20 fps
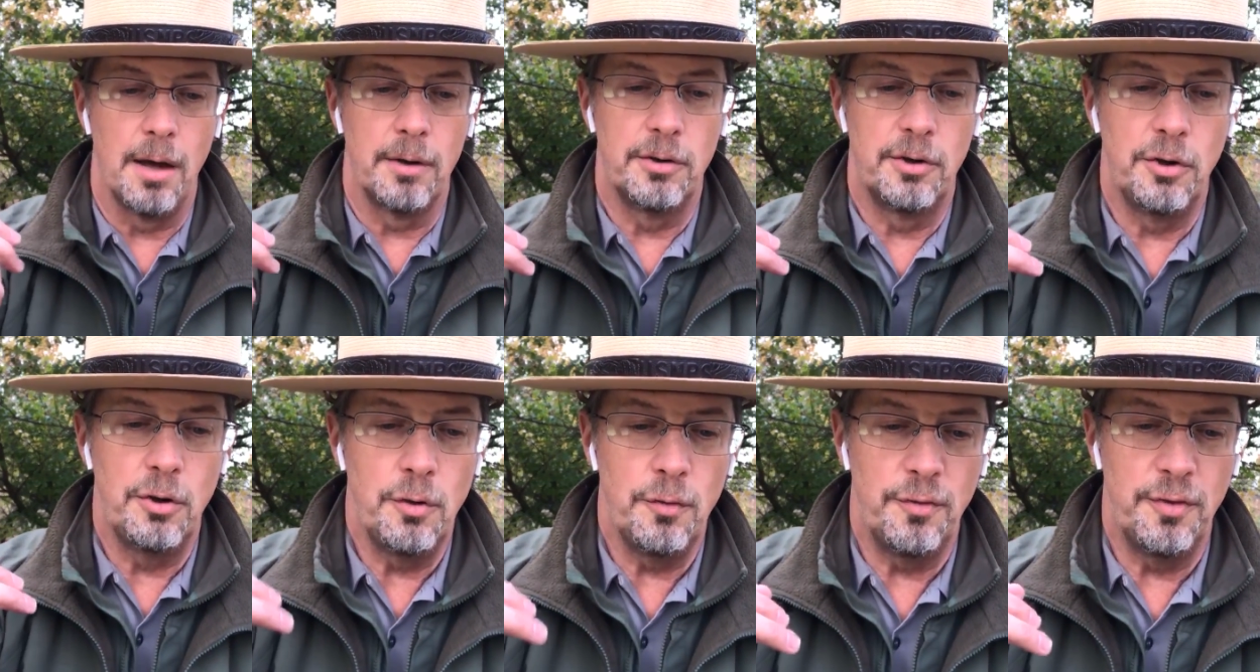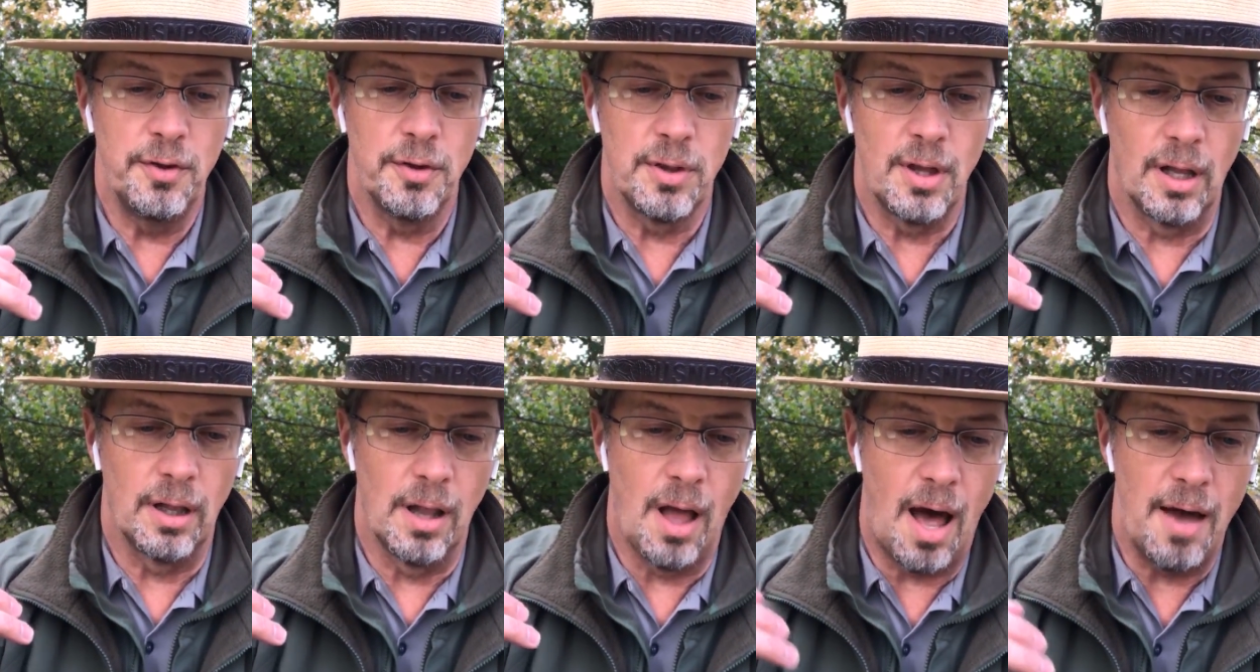do you feel
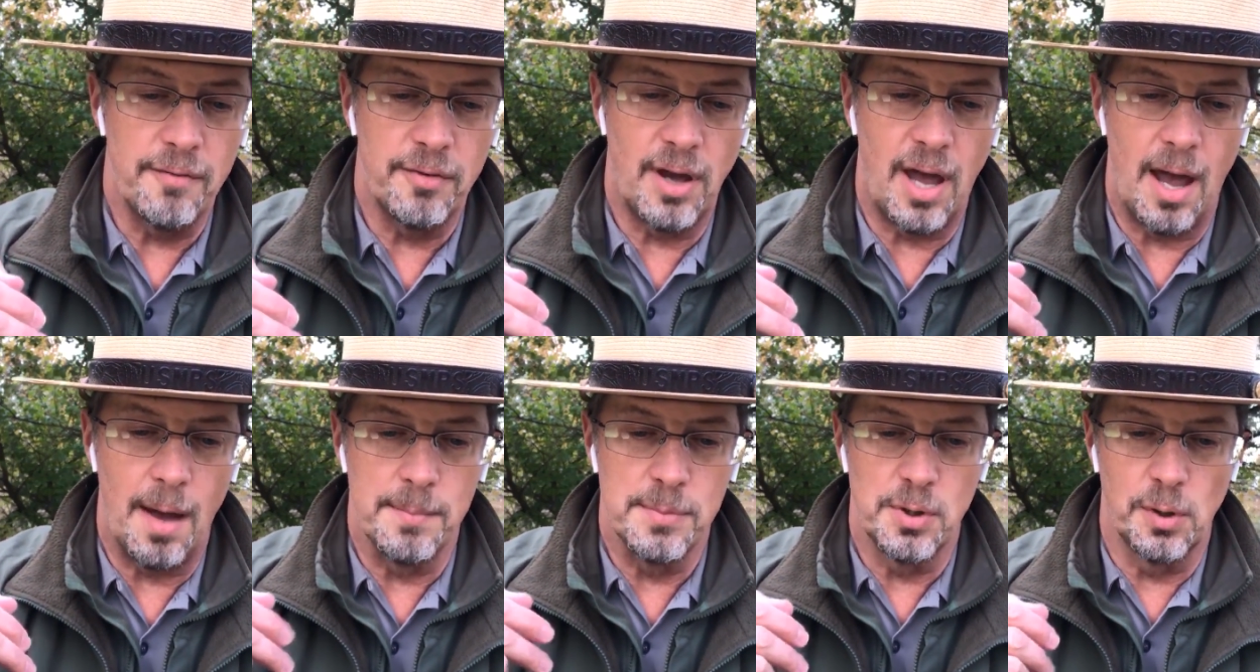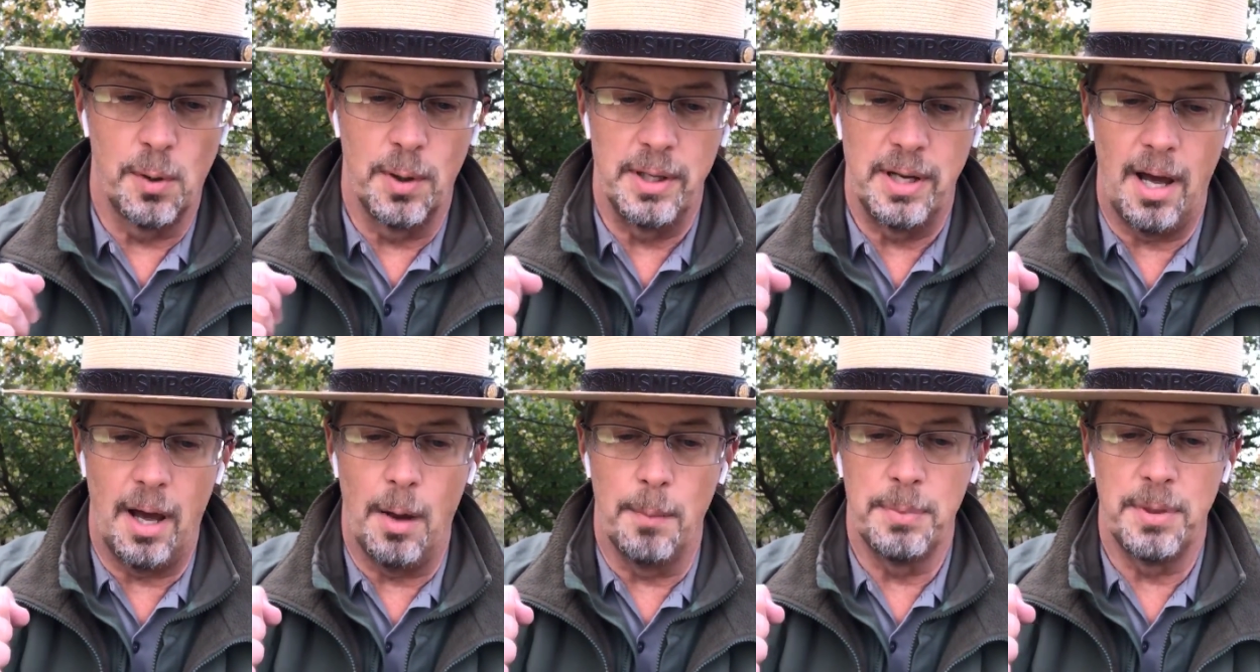that live cams are going
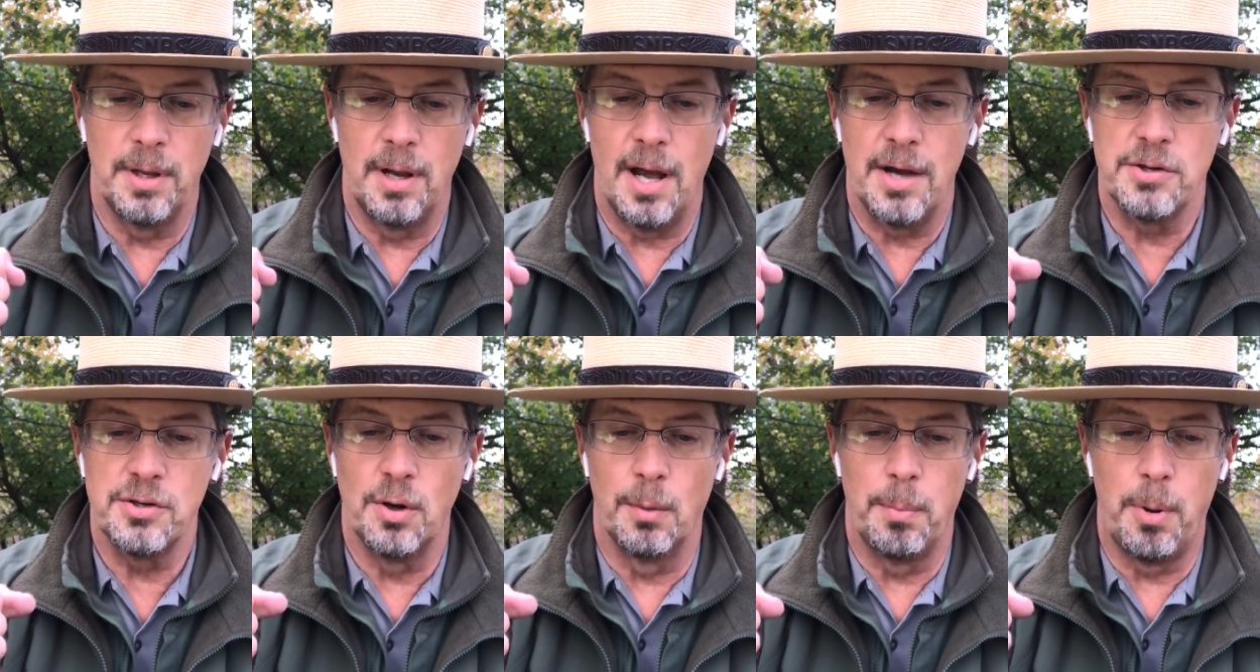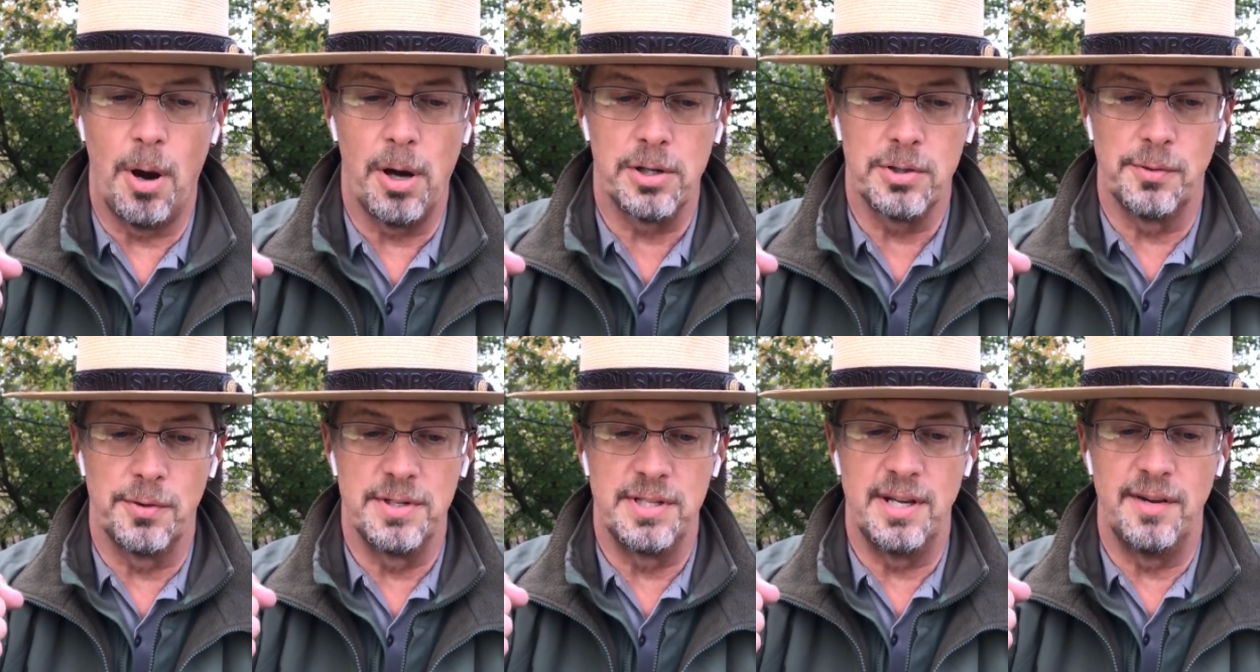to help the national
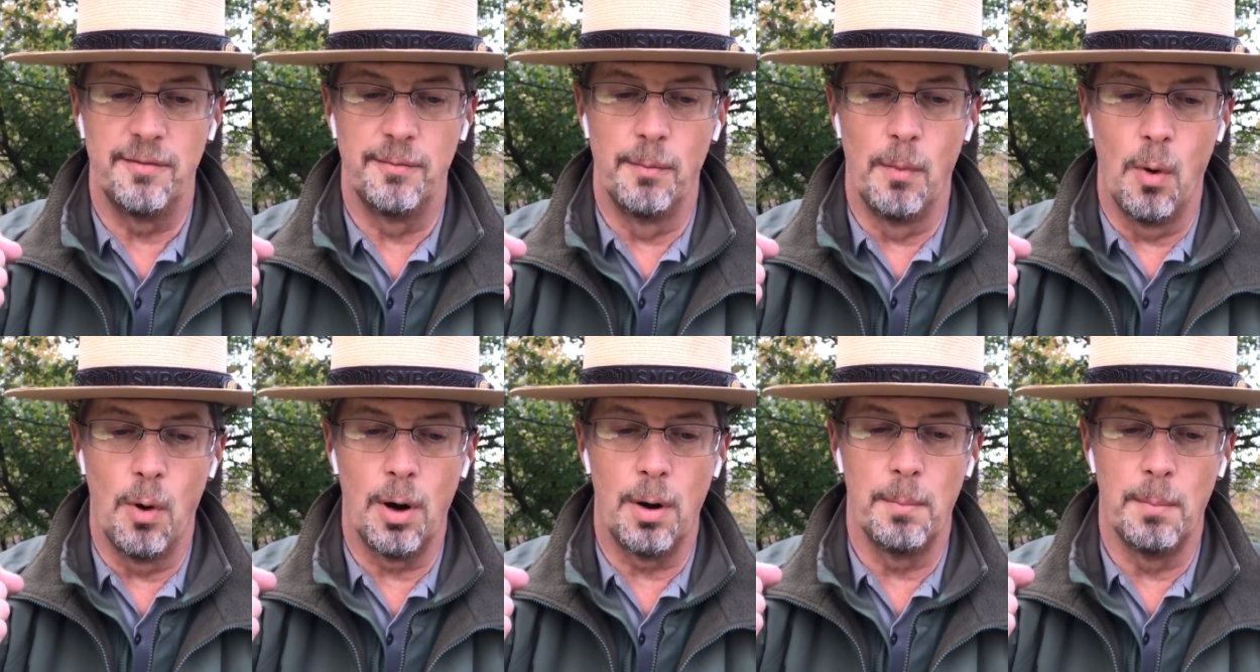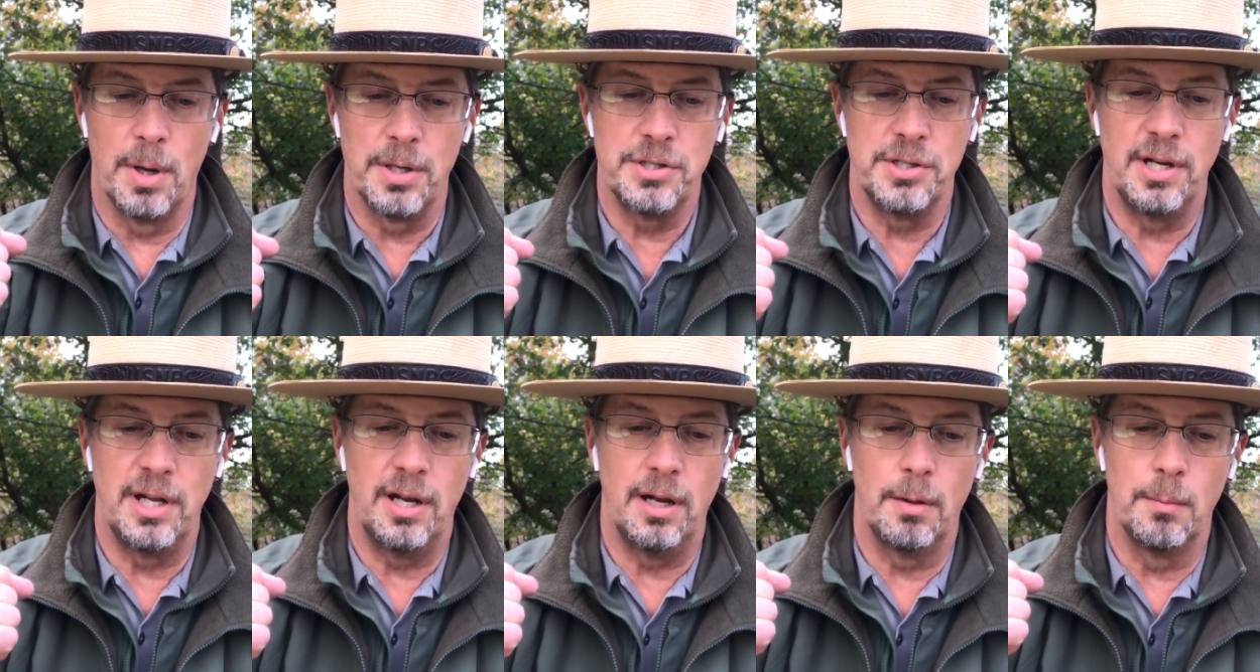parks receive more
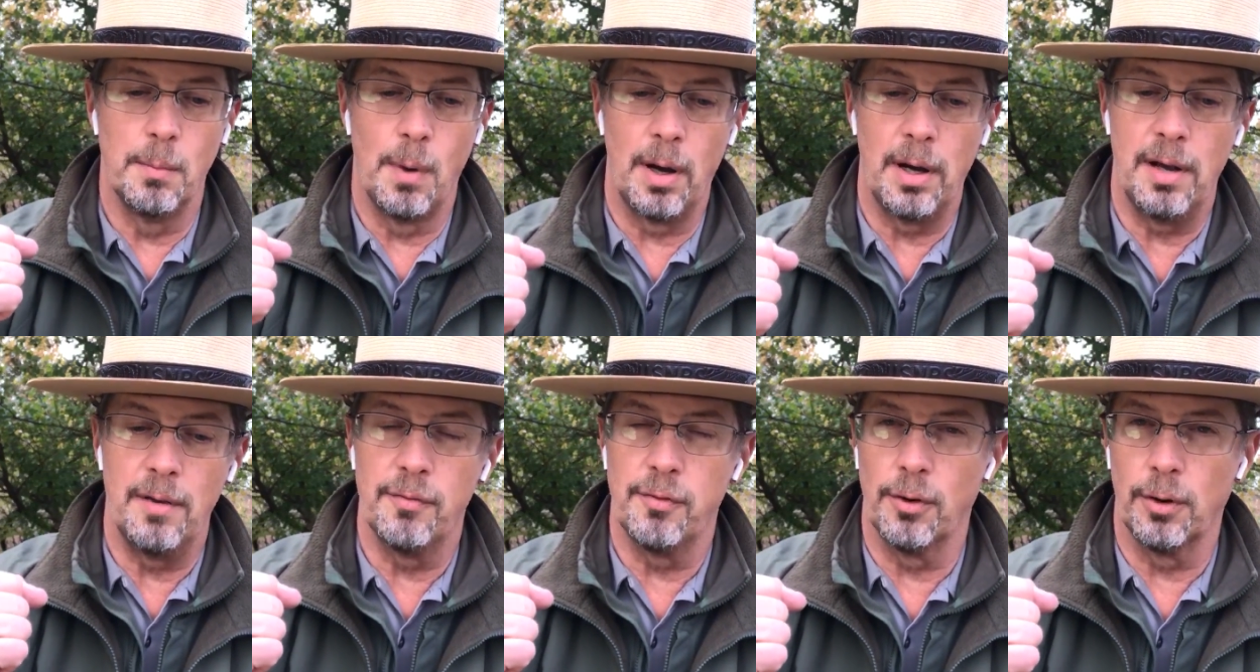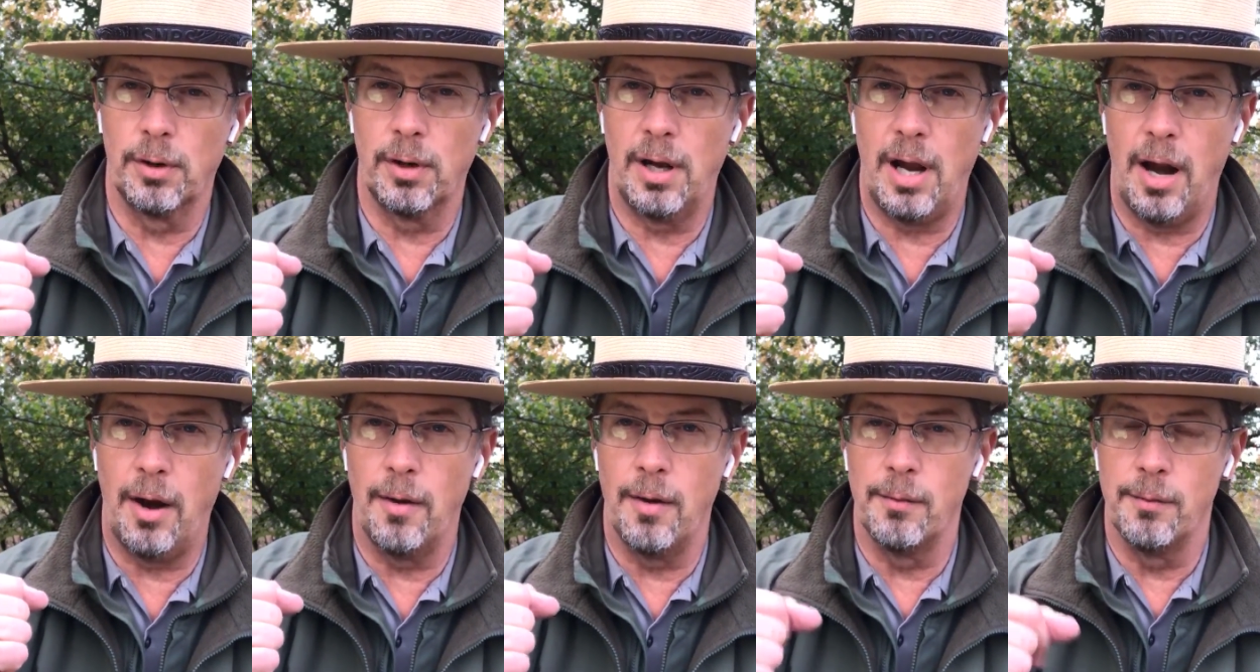much needed money for
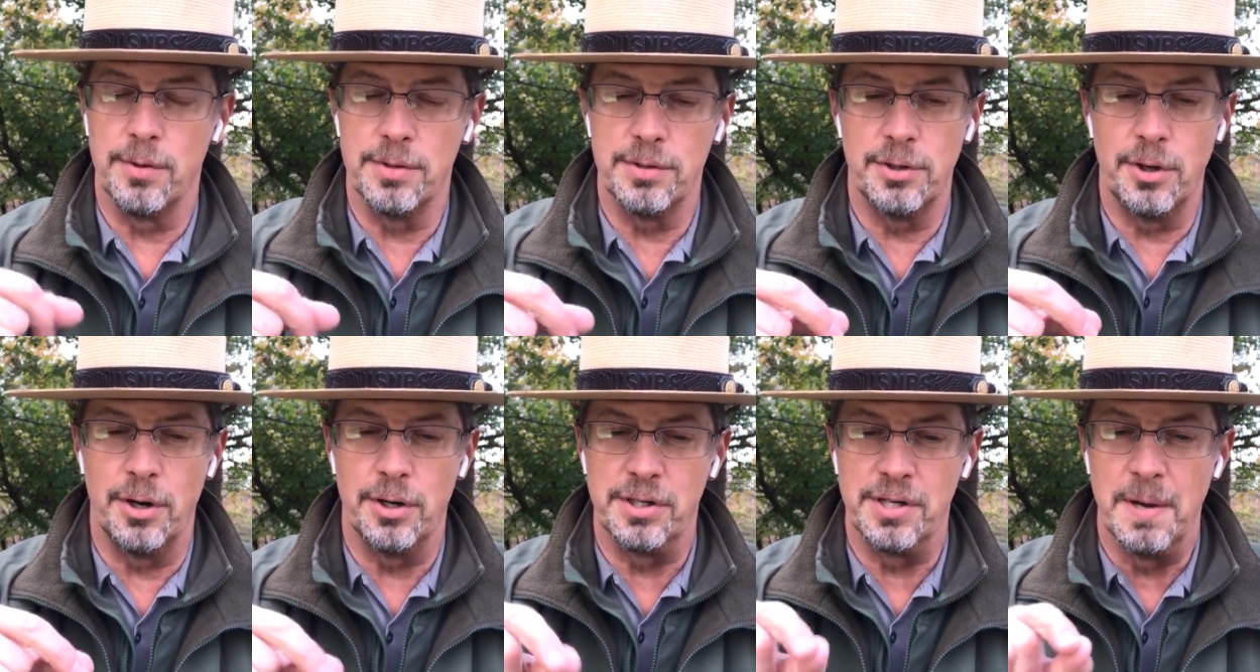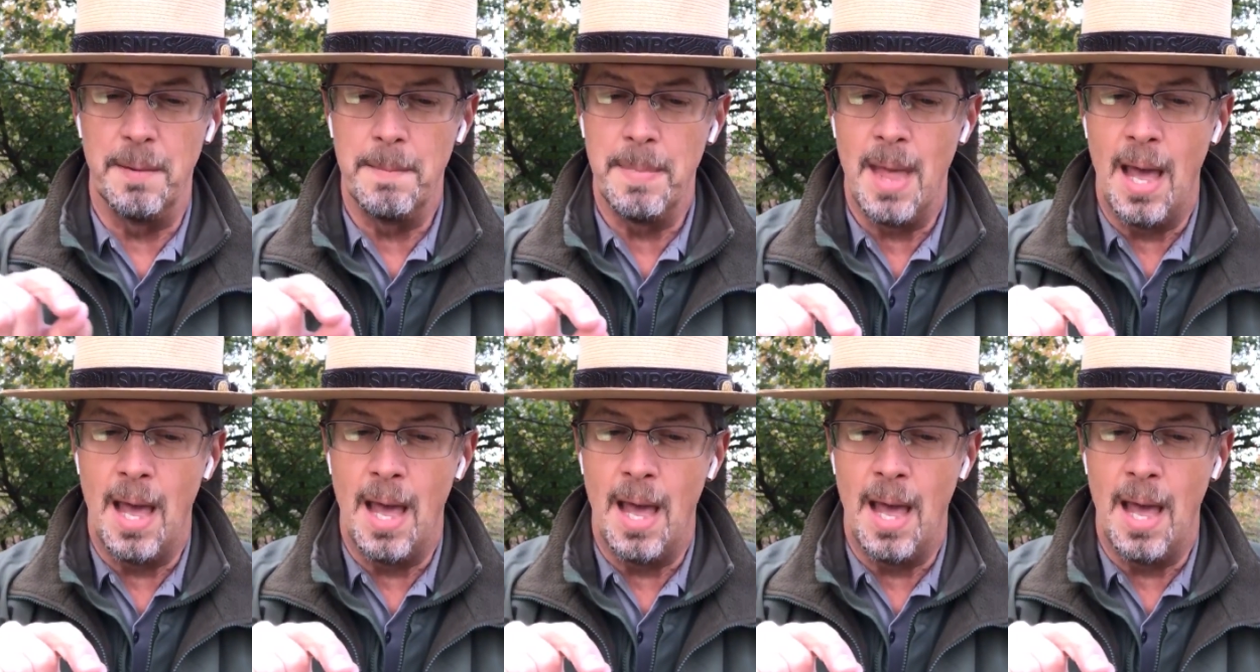care and research?